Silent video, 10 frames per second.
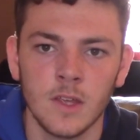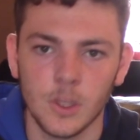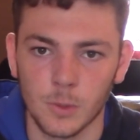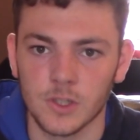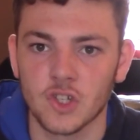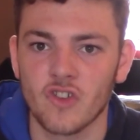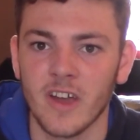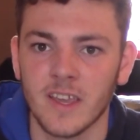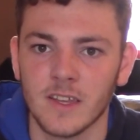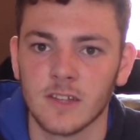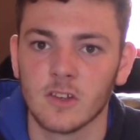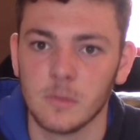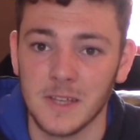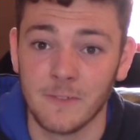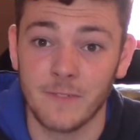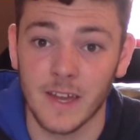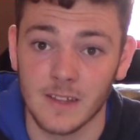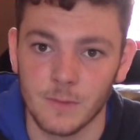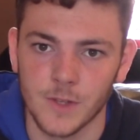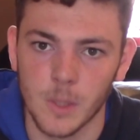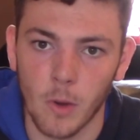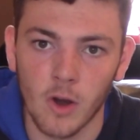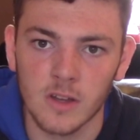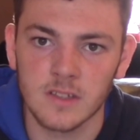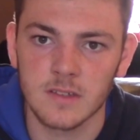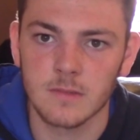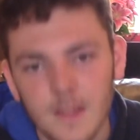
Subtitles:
you want a striker that's going to be effective in the box.